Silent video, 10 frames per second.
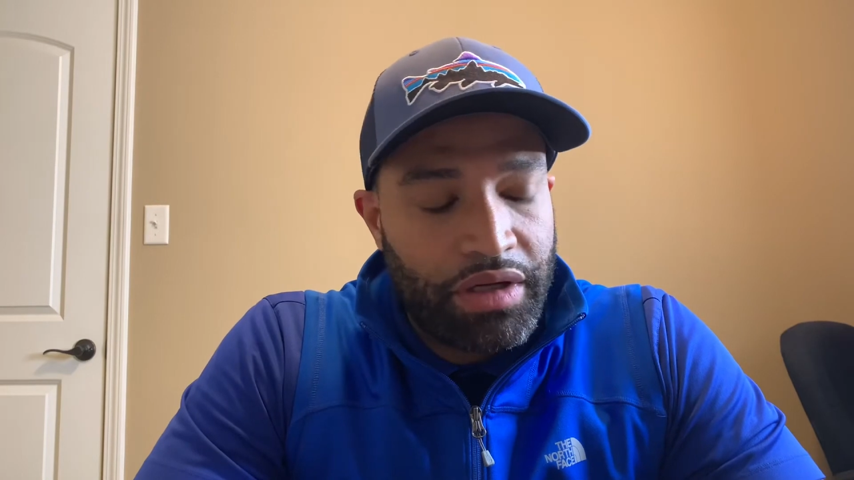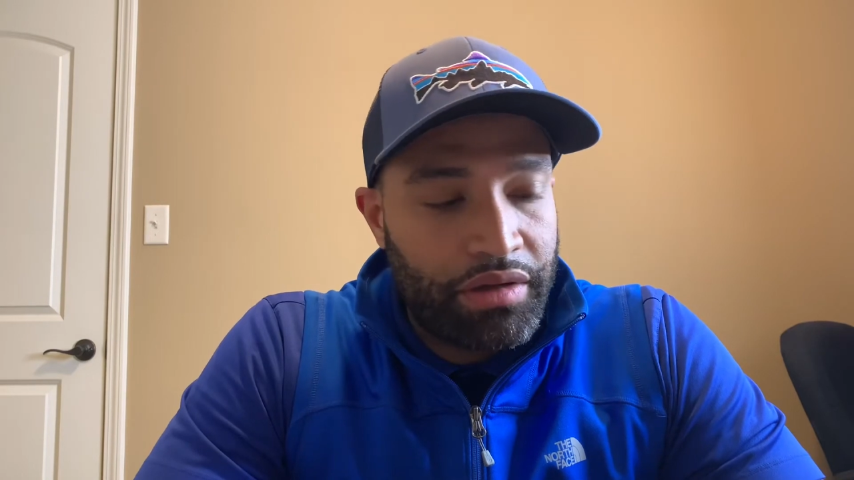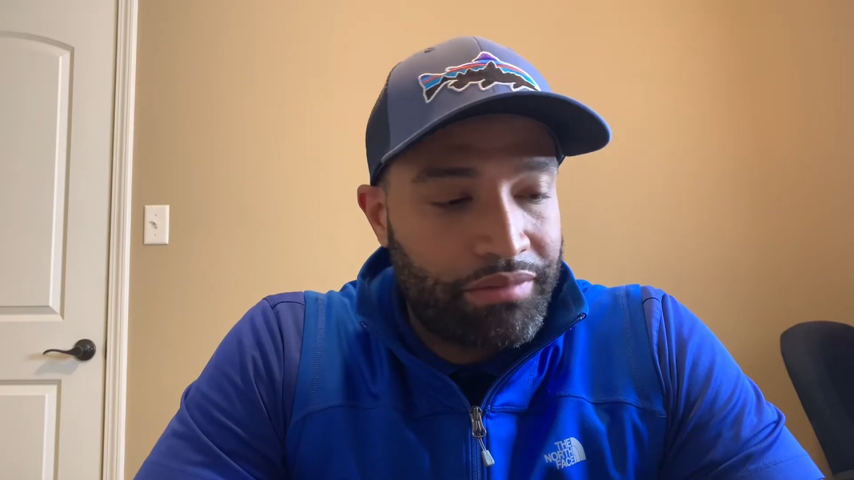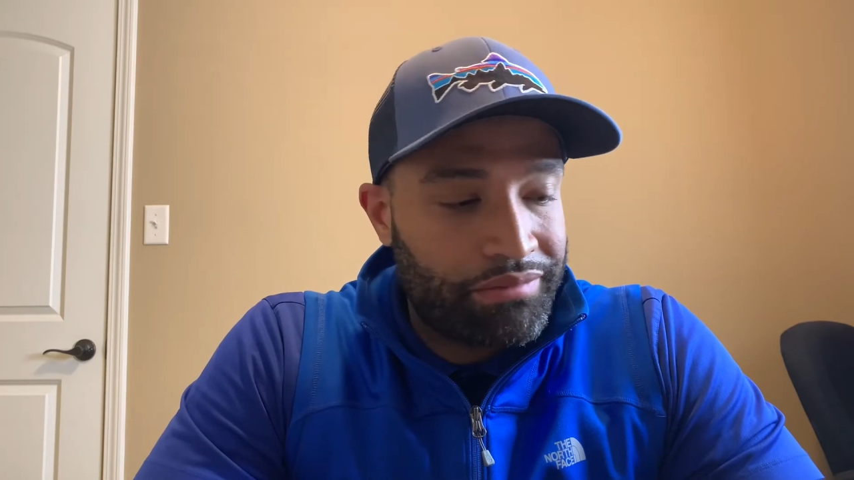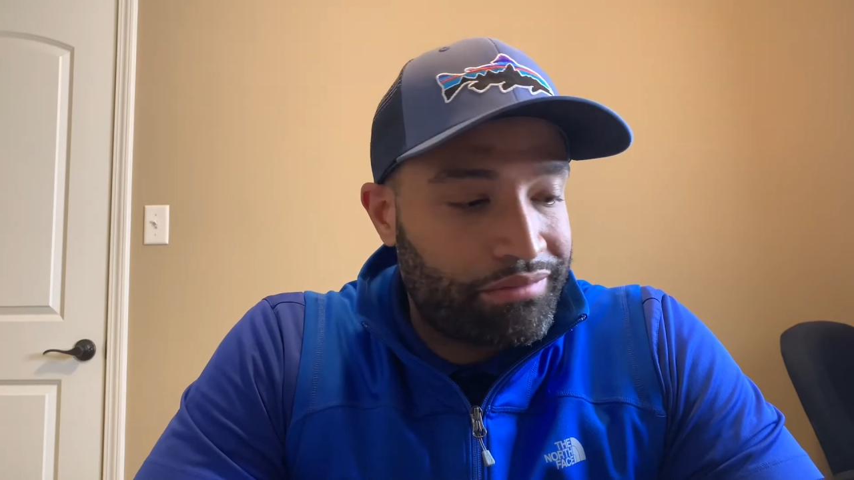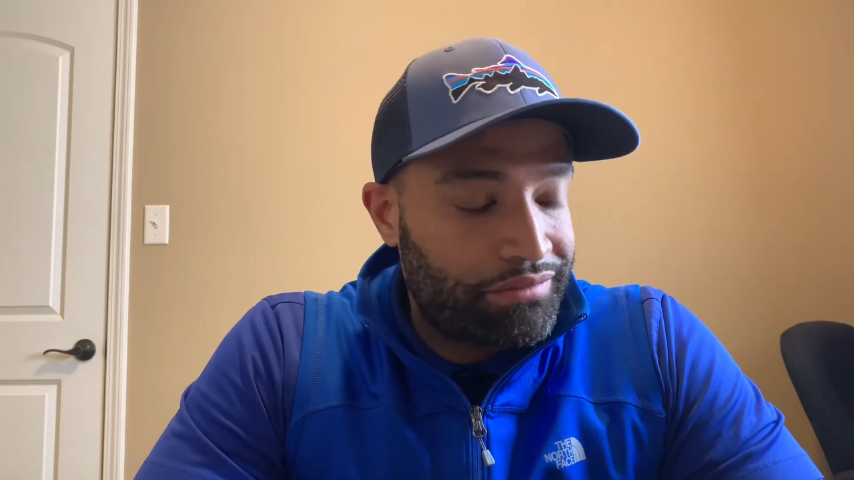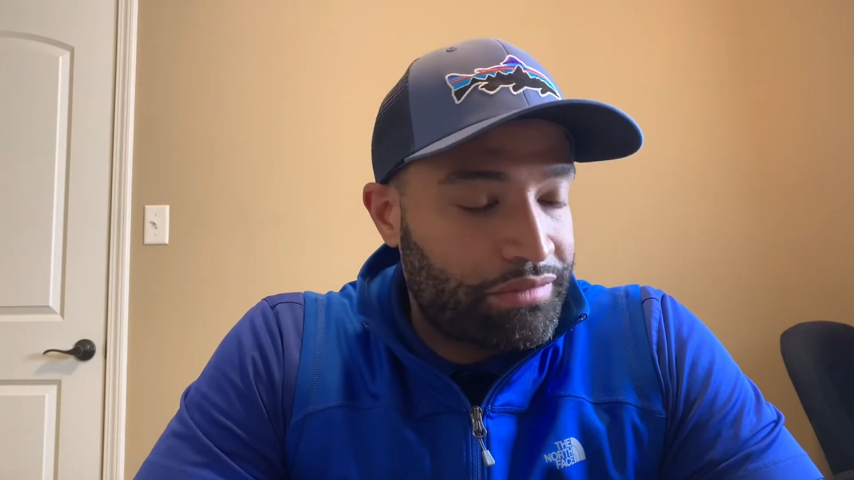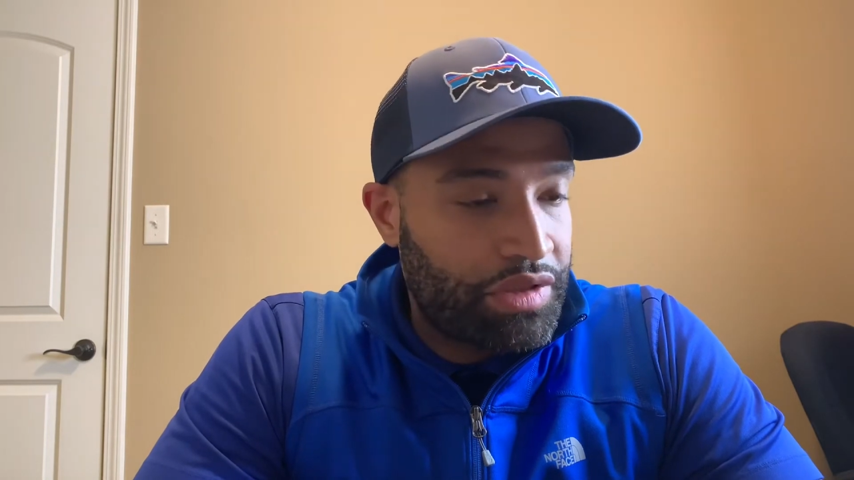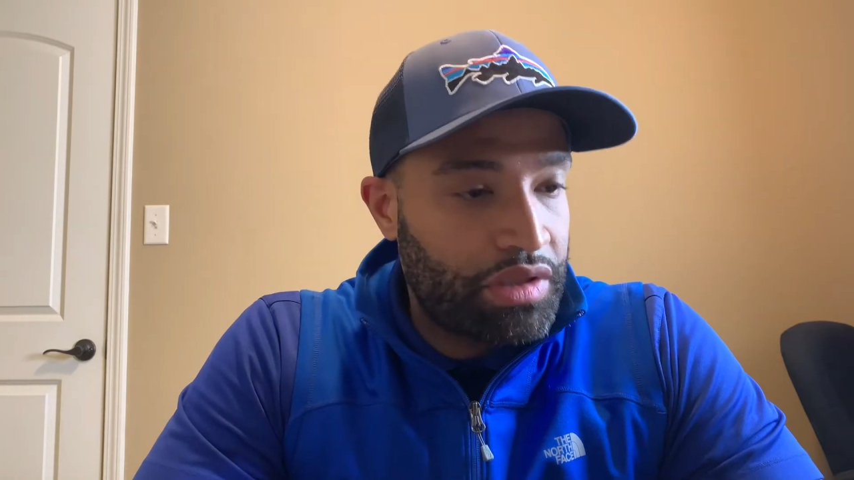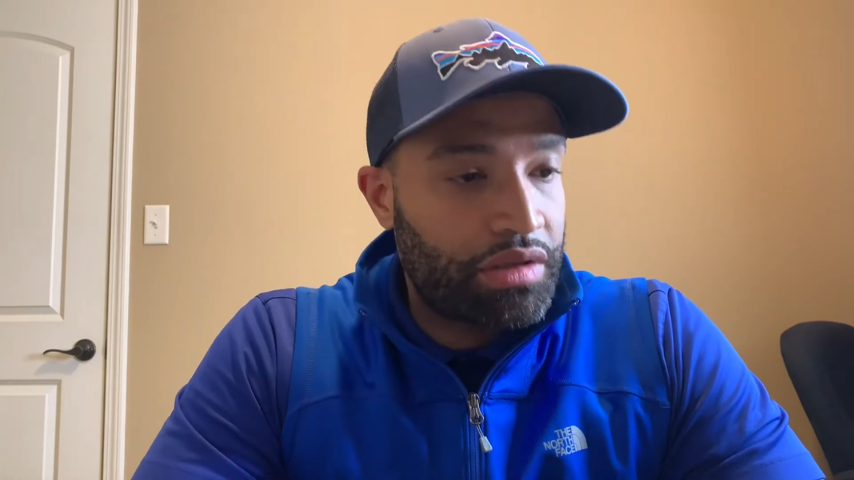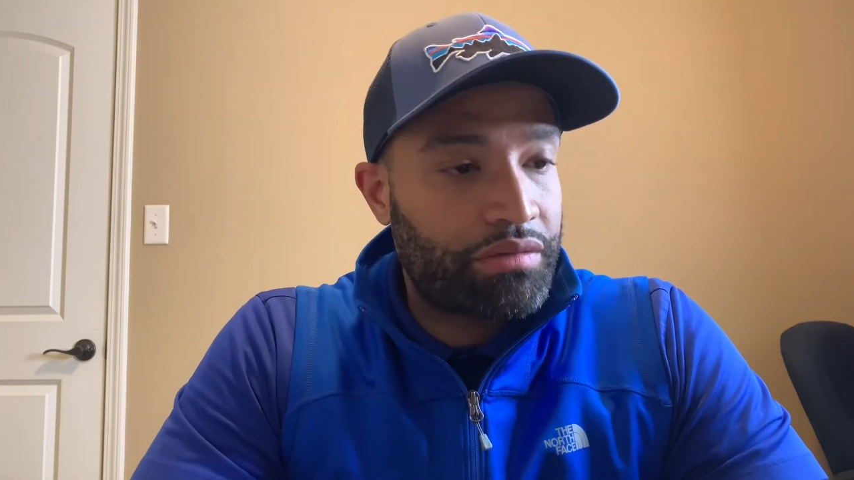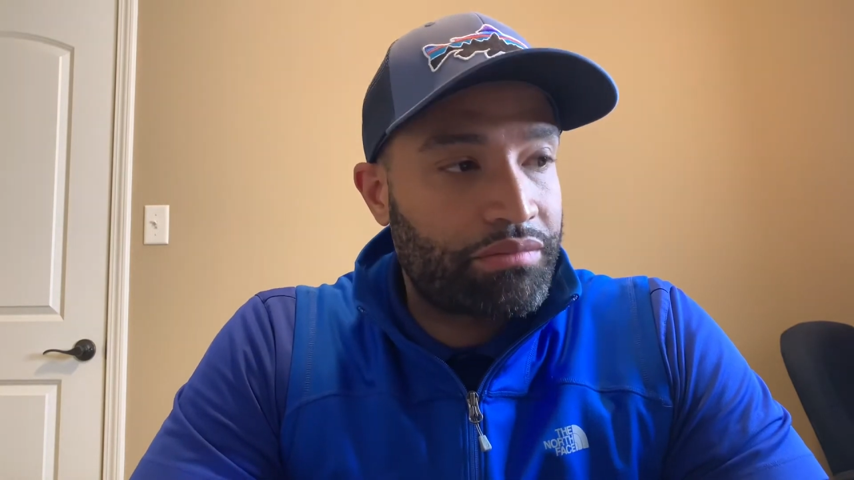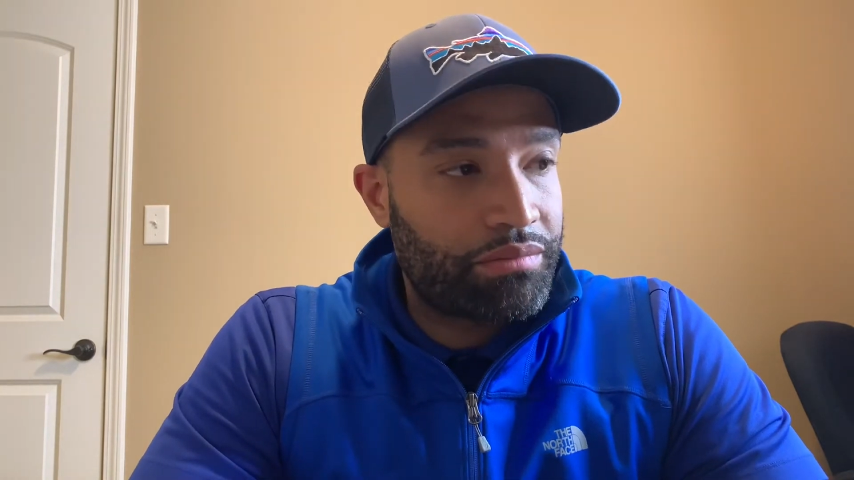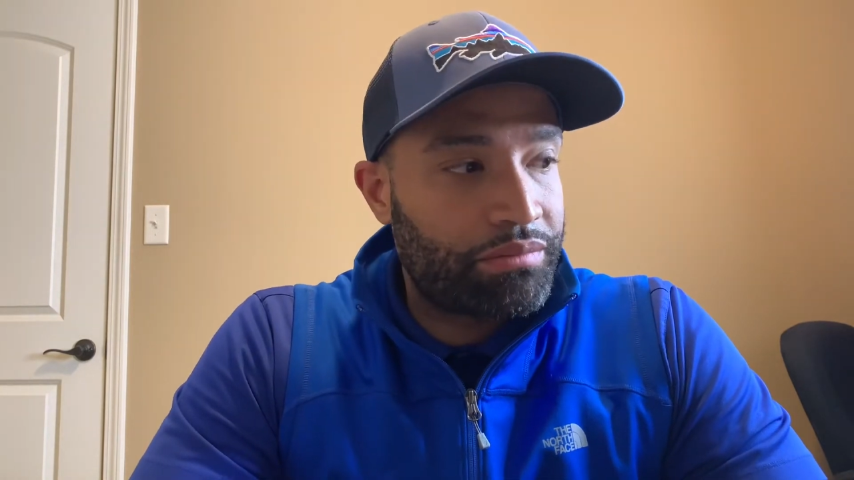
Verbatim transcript: um, the